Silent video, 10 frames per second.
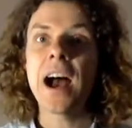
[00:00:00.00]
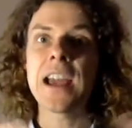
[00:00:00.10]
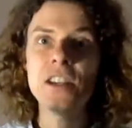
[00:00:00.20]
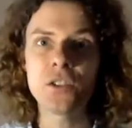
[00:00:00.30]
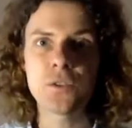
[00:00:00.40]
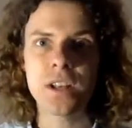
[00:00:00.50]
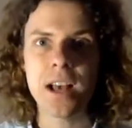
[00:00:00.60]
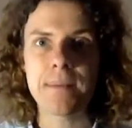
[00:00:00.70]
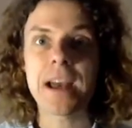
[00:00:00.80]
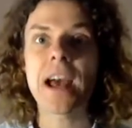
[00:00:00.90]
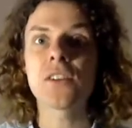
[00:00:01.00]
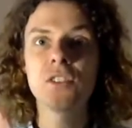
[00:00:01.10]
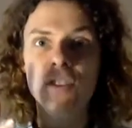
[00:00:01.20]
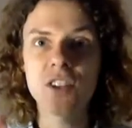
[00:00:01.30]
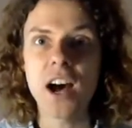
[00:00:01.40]
a history about how
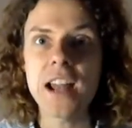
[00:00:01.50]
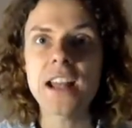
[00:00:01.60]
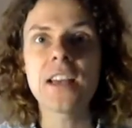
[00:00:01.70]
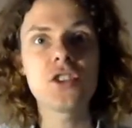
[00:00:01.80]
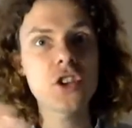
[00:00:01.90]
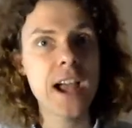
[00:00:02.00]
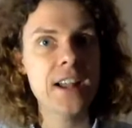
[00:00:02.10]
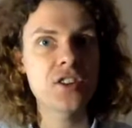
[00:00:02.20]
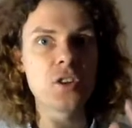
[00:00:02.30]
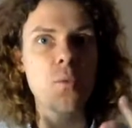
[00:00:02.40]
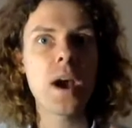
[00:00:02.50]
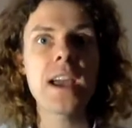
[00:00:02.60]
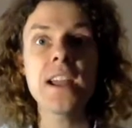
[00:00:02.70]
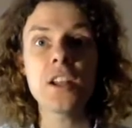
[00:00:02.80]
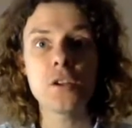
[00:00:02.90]
society has changed the
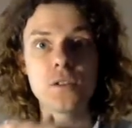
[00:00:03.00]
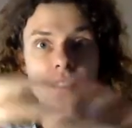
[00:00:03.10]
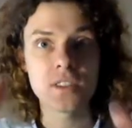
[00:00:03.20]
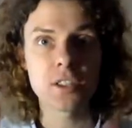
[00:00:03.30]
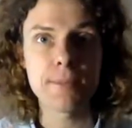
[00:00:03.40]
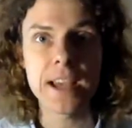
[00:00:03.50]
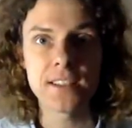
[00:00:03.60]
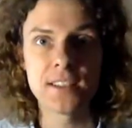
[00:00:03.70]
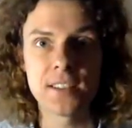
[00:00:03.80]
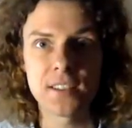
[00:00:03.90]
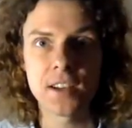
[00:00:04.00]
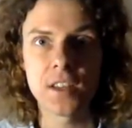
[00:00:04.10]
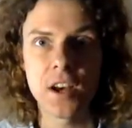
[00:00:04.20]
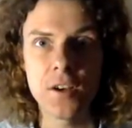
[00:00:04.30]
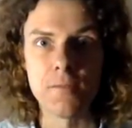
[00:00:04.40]
way it uses the spaces inside
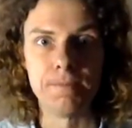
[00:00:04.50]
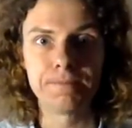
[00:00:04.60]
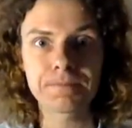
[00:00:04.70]
the home.